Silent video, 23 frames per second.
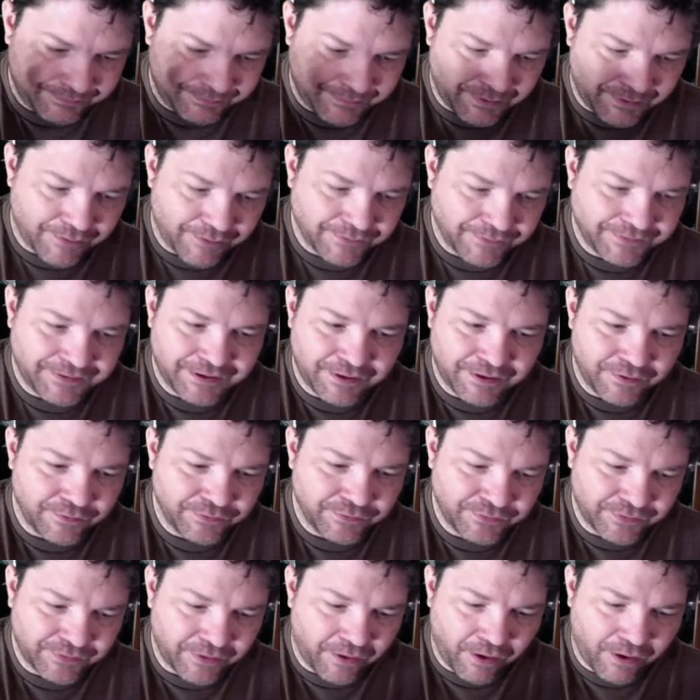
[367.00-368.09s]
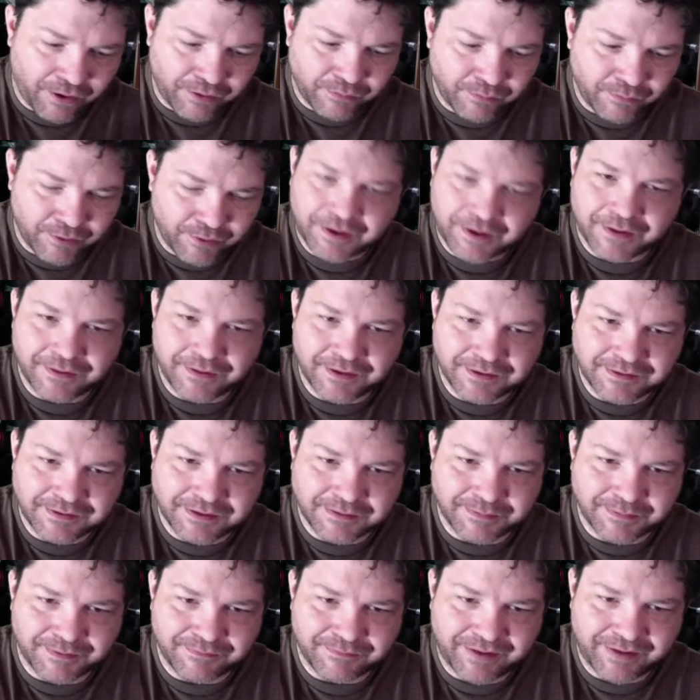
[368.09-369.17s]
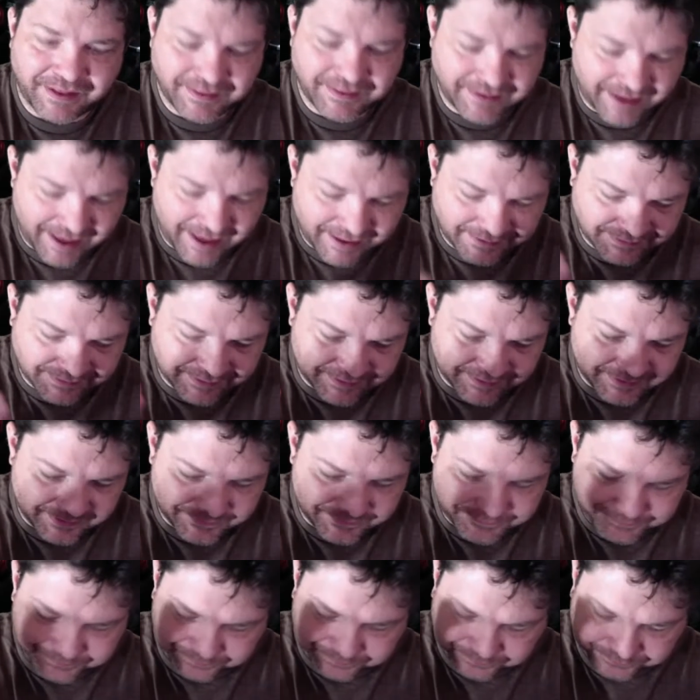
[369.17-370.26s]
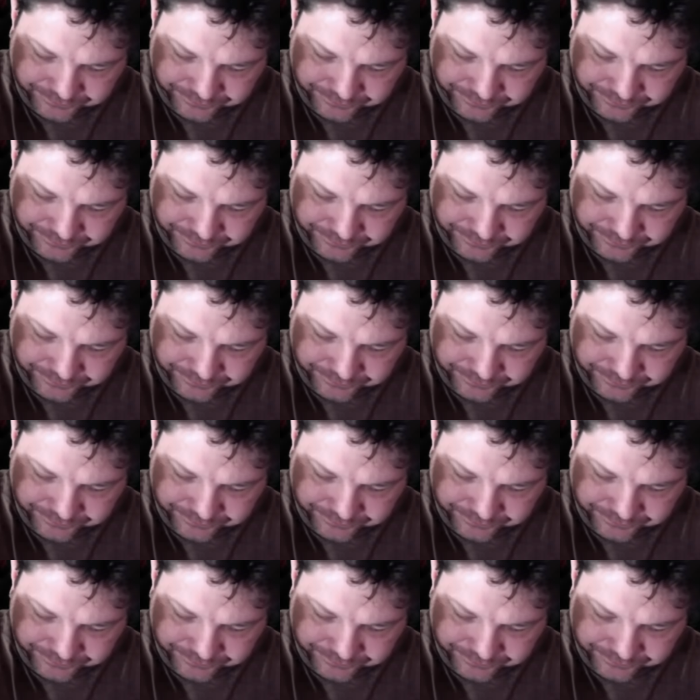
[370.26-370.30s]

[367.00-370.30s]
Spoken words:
Osio's artwork in this has been fantastic.